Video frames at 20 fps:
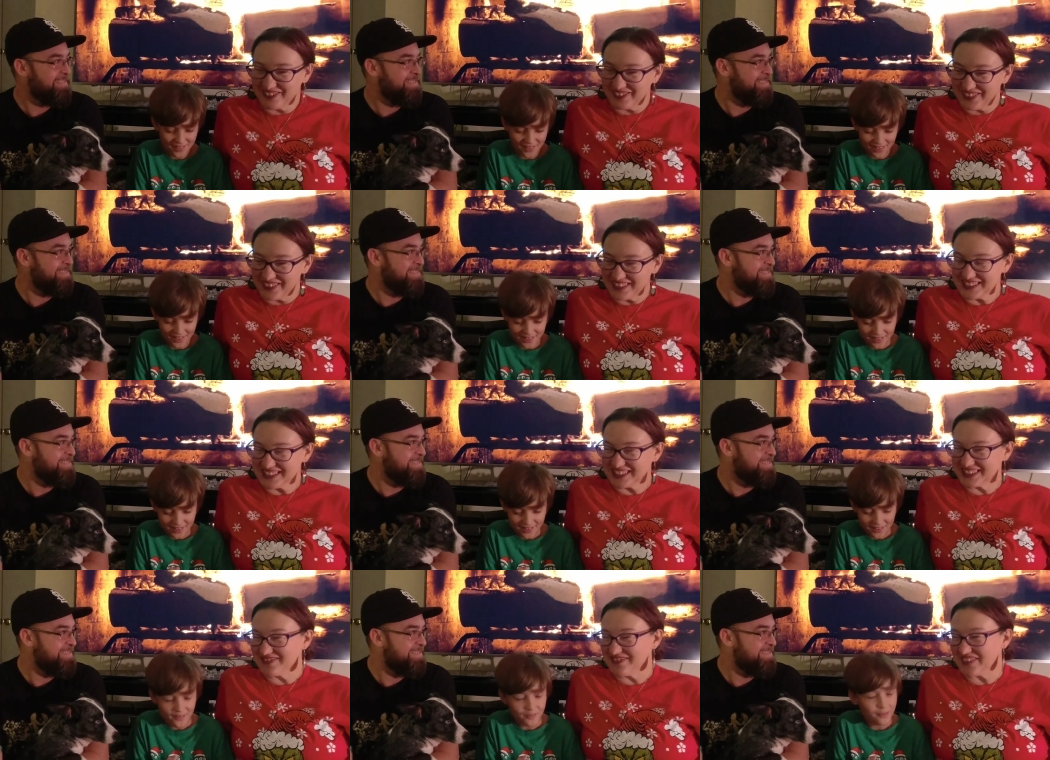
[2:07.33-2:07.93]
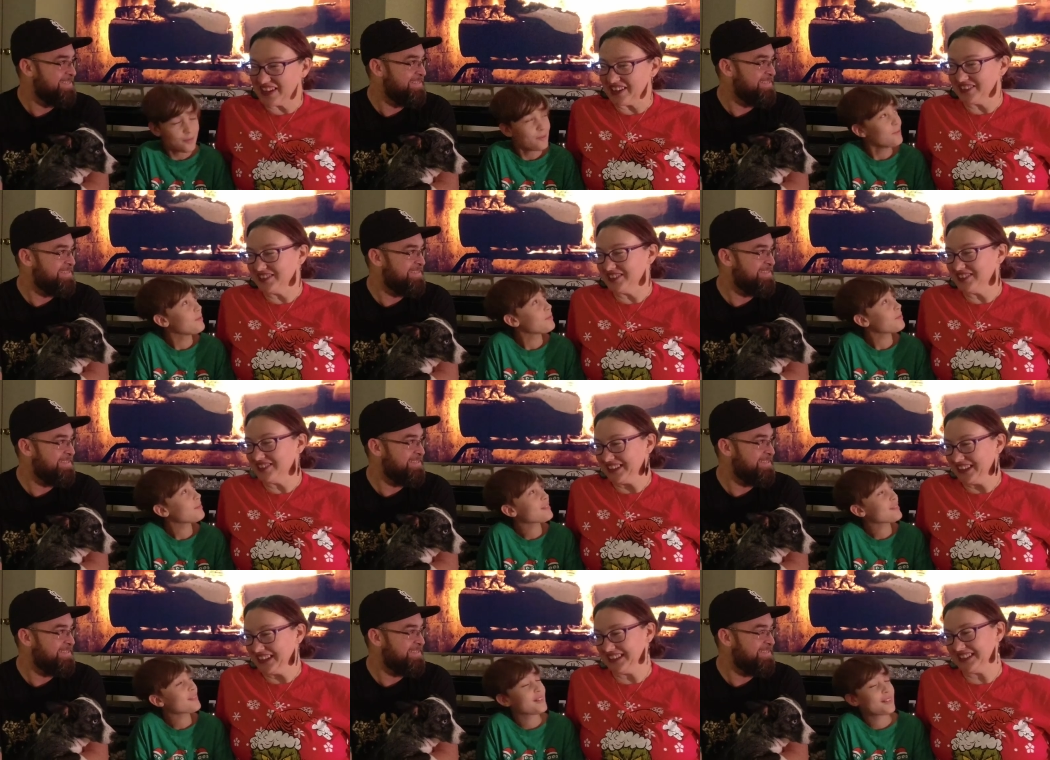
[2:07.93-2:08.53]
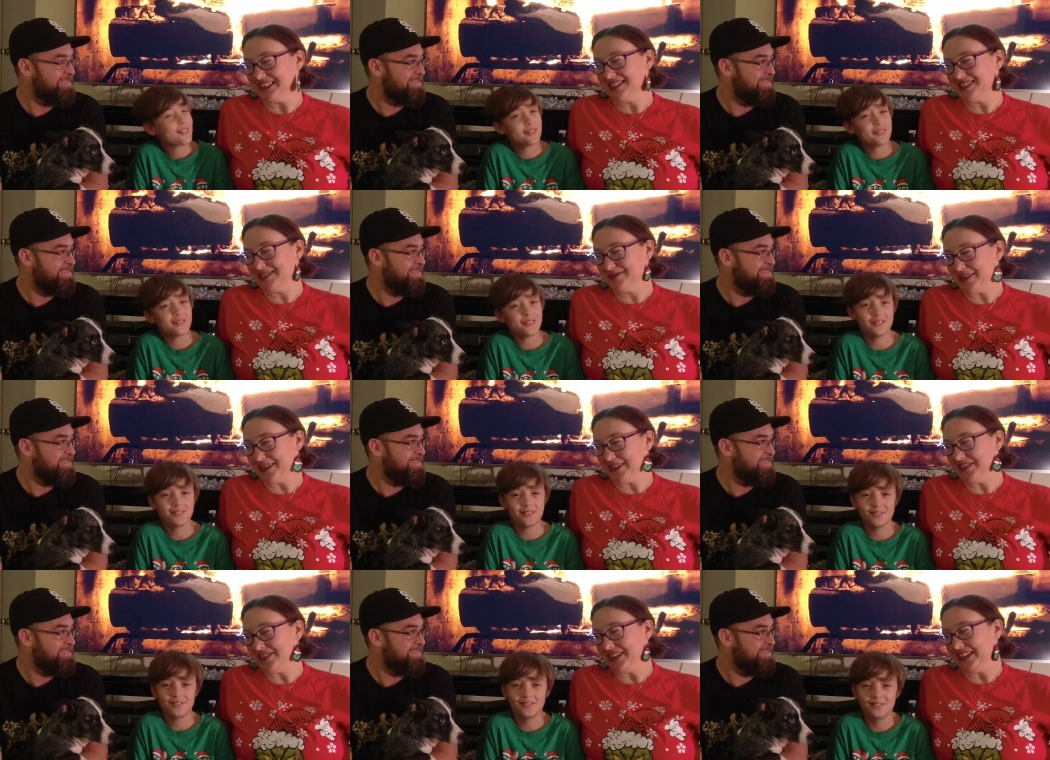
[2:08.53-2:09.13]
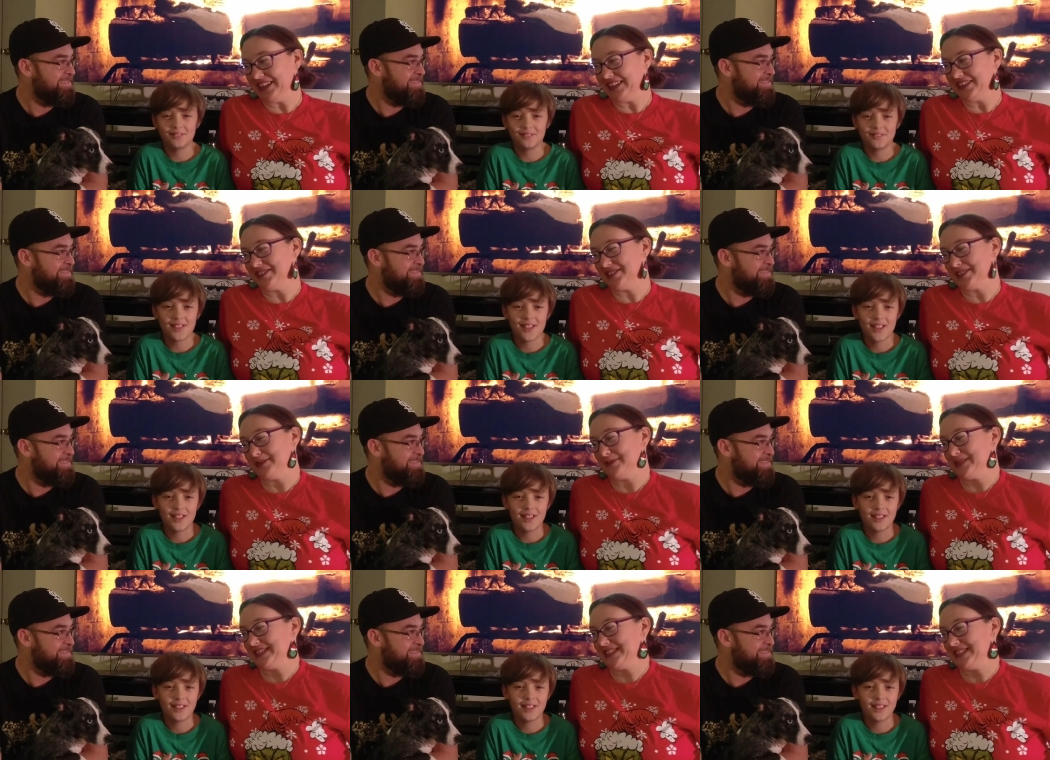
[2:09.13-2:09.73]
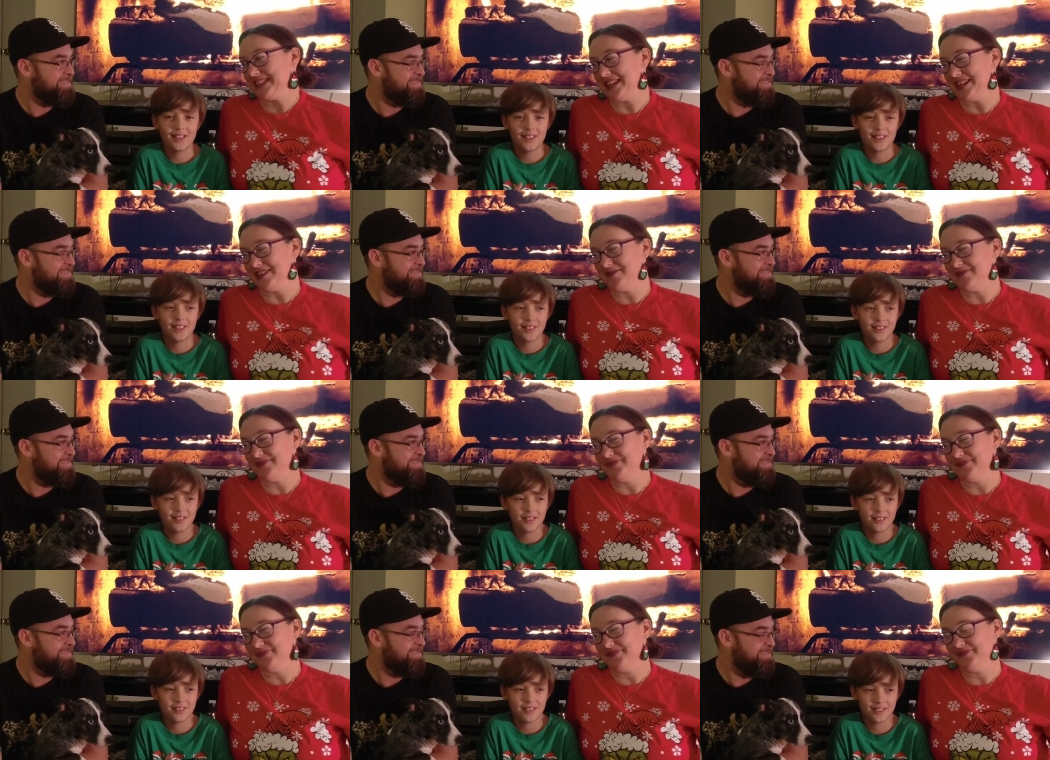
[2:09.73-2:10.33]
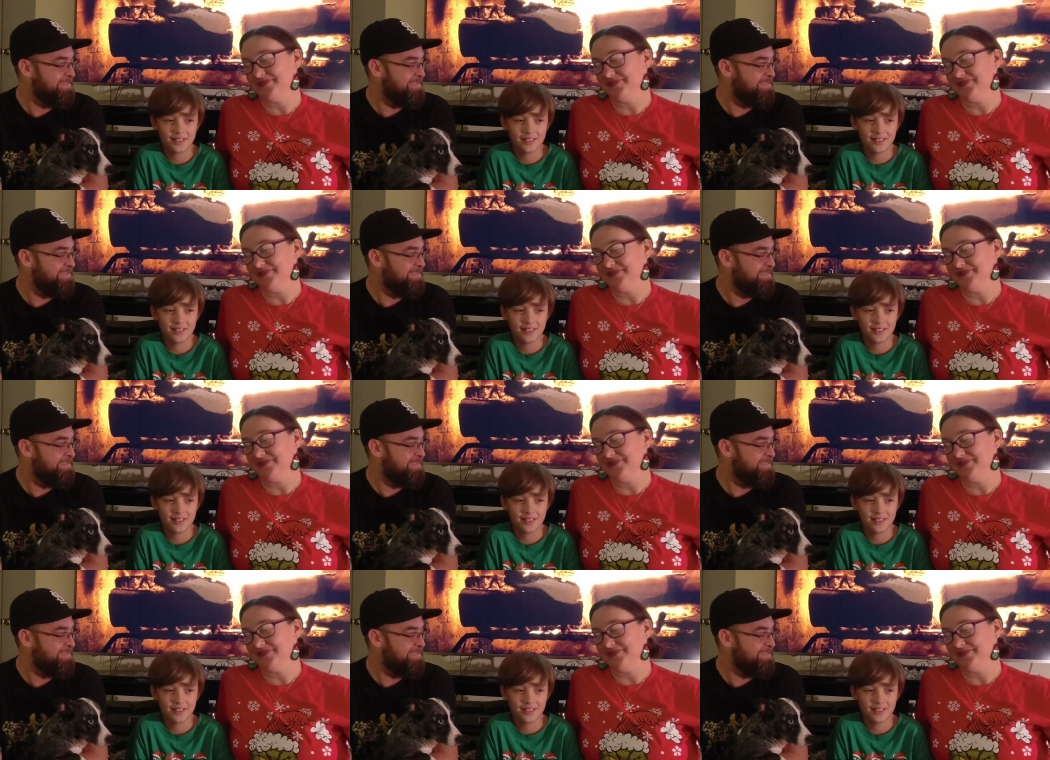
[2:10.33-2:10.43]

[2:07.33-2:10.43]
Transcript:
Speaker 1: What smell do you like to smell at Christmas time?